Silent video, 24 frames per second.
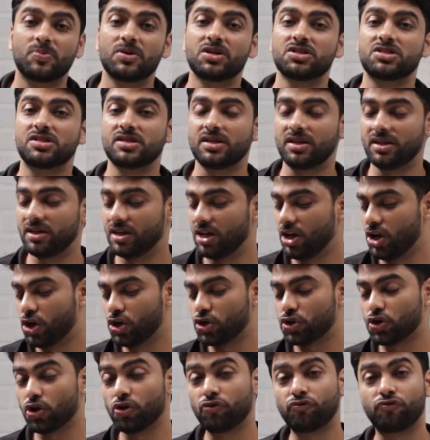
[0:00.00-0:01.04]
person
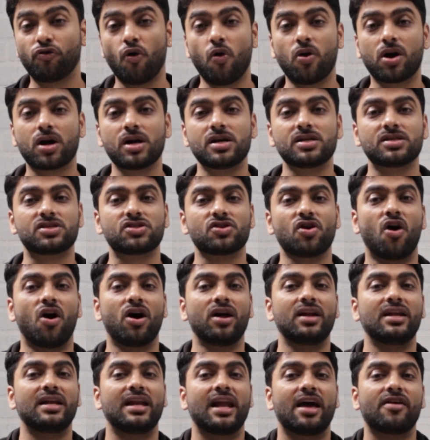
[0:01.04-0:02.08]
should focus
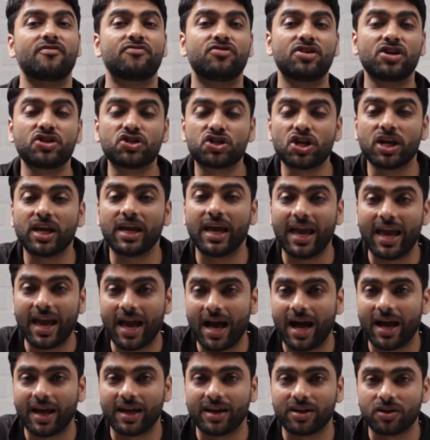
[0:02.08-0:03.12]
on leveraging
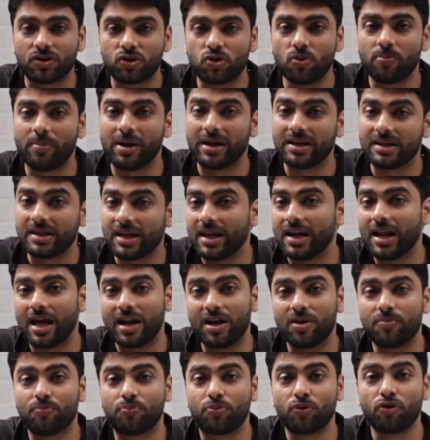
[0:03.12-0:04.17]
AI to maintain
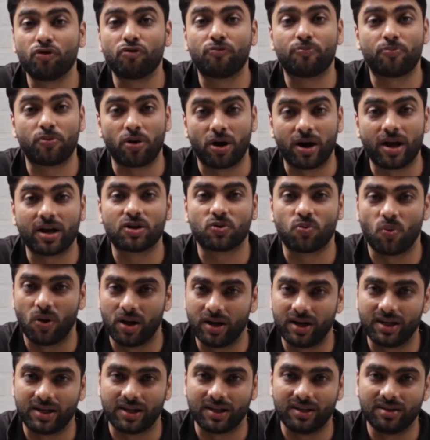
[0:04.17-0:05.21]
and improve product
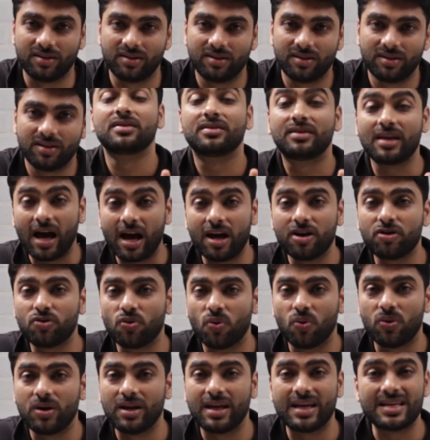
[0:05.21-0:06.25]
quality. Their
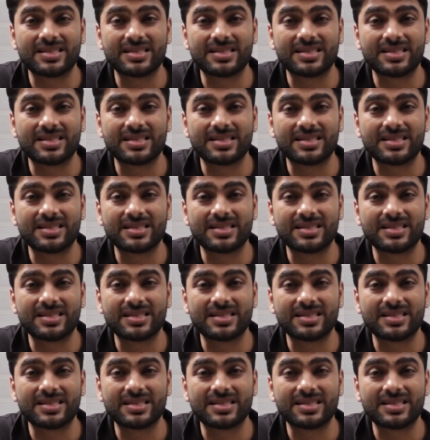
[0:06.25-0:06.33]
role